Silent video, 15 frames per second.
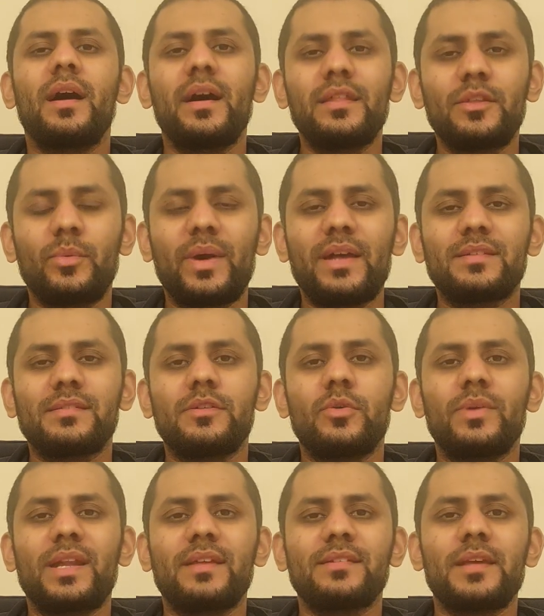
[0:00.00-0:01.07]
otherwise
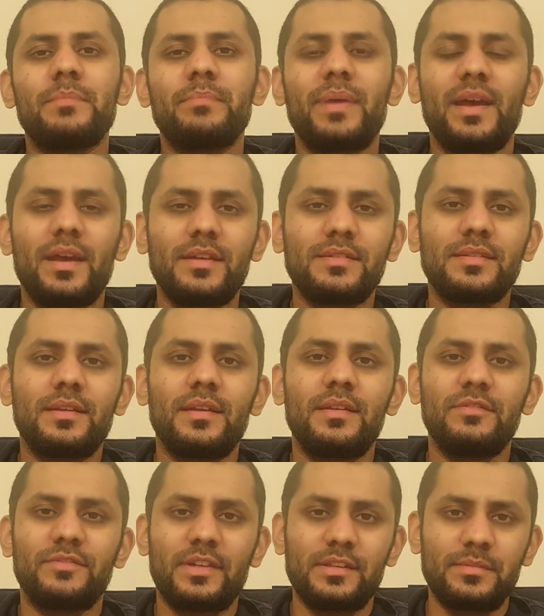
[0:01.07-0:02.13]
known as a personal
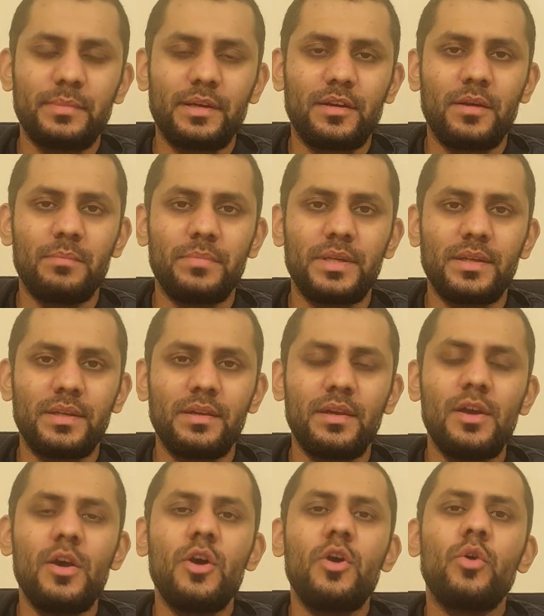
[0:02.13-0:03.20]
investment company
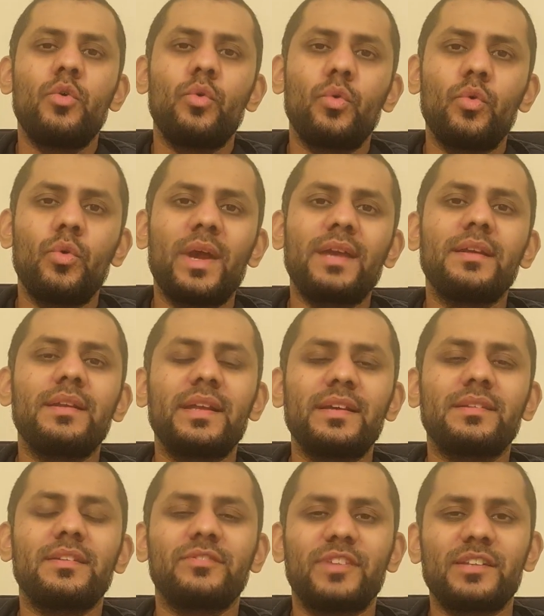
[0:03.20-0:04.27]
or a
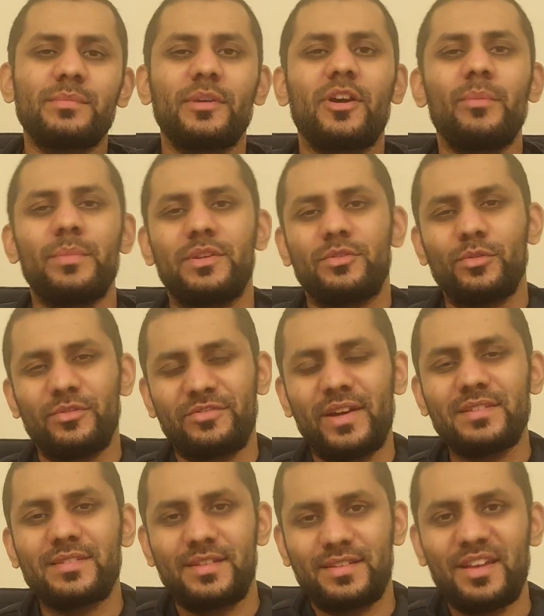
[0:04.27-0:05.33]
linked investment company. So
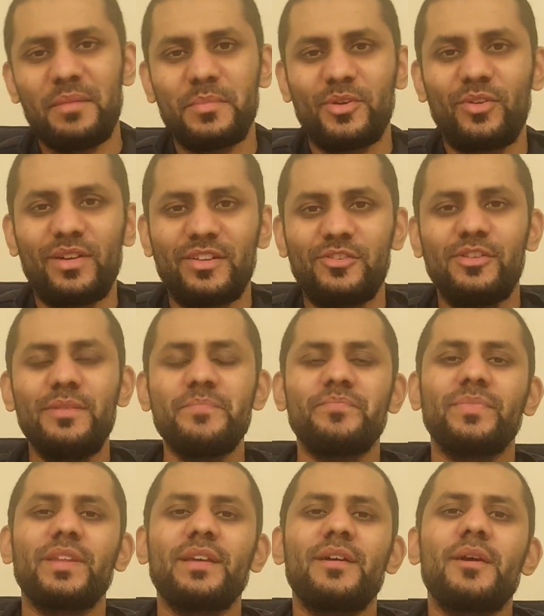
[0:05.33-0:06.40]
fancy terminology,
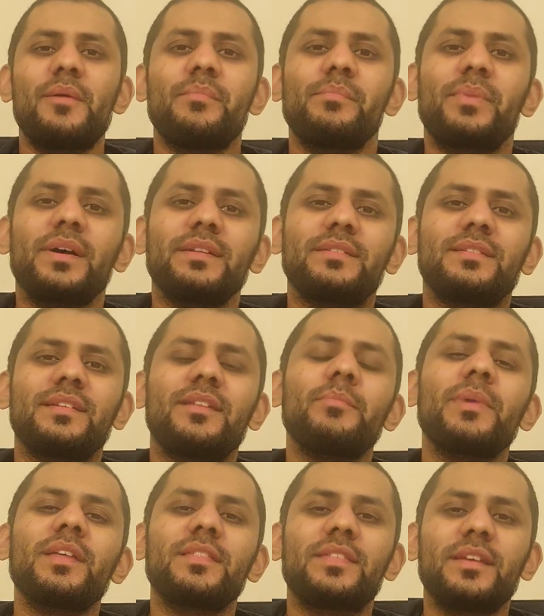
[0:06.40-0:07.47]
but the
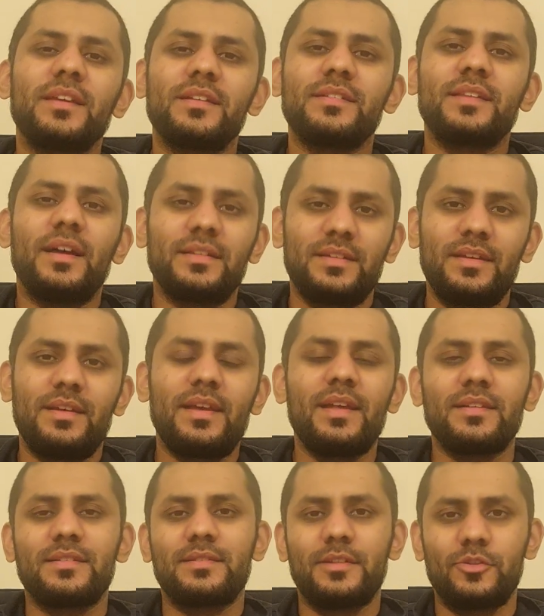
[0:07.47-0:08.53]
main thing is that it
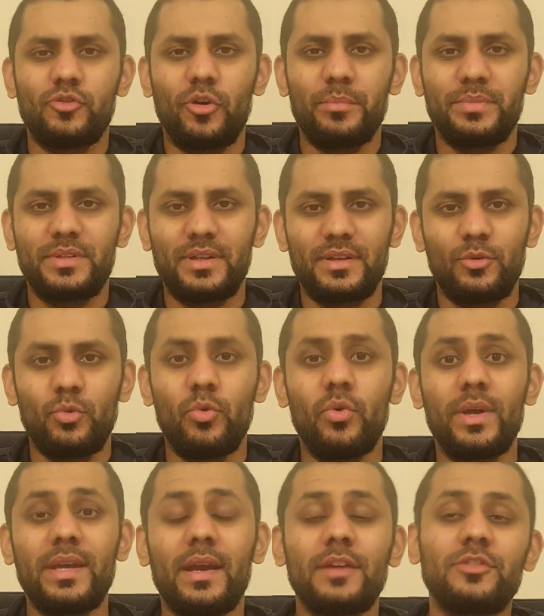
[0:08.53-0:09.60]
gets the job done,
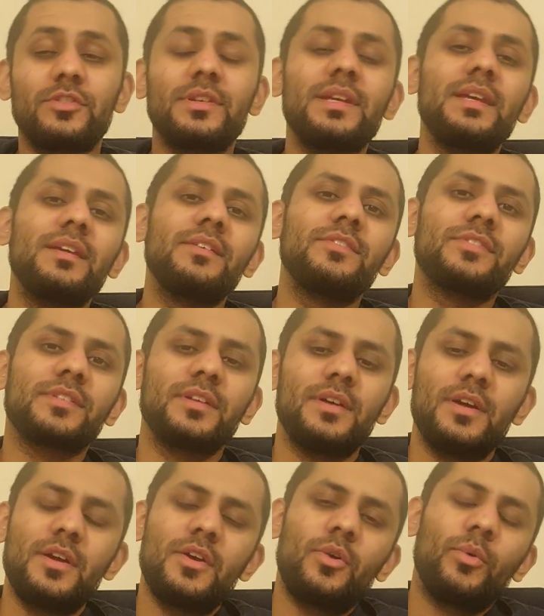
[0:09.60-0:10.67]
or it achieves,
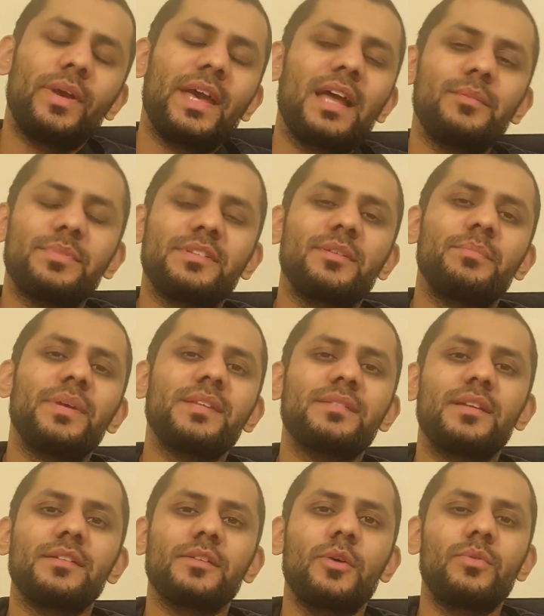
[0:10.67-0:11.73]
or it helps the
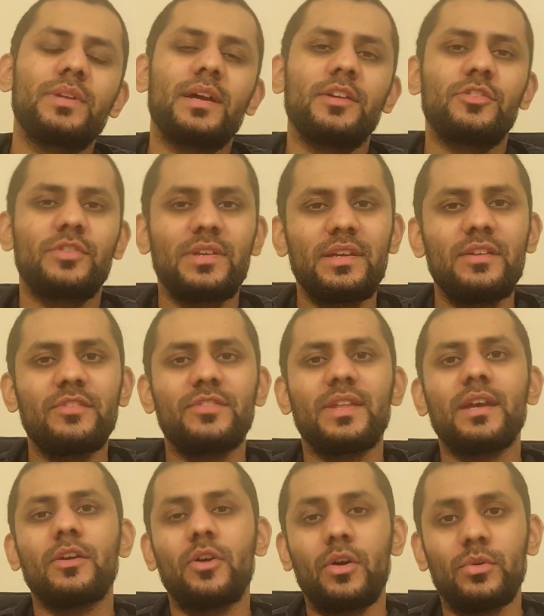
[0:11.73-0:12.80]
business owner achieve
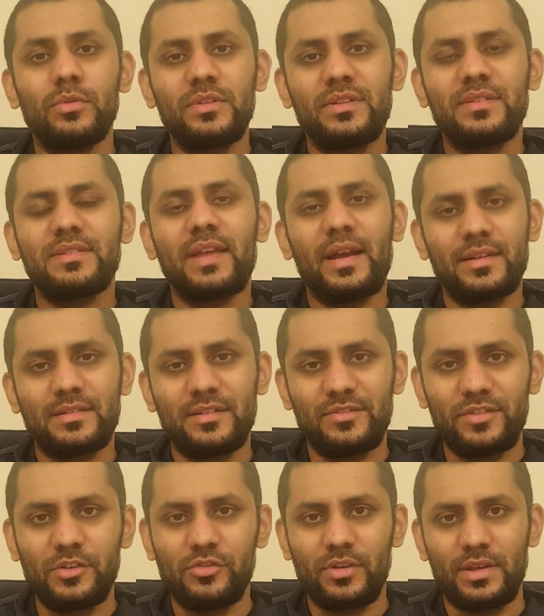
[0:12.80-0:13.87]
their goals tax
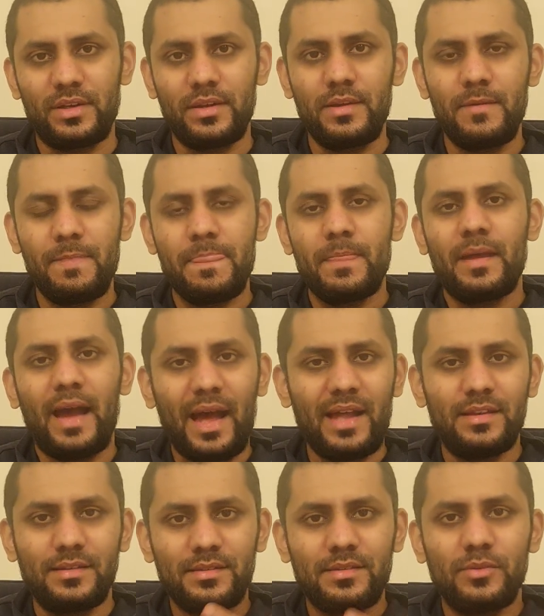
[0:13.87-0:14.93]
efficiently
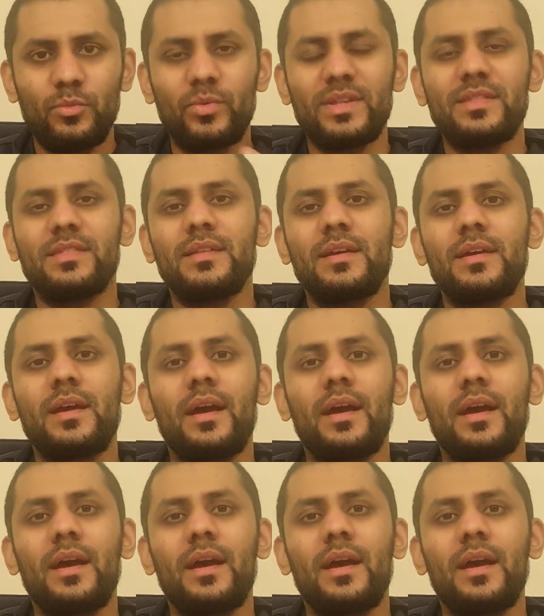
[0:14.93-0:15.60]
and with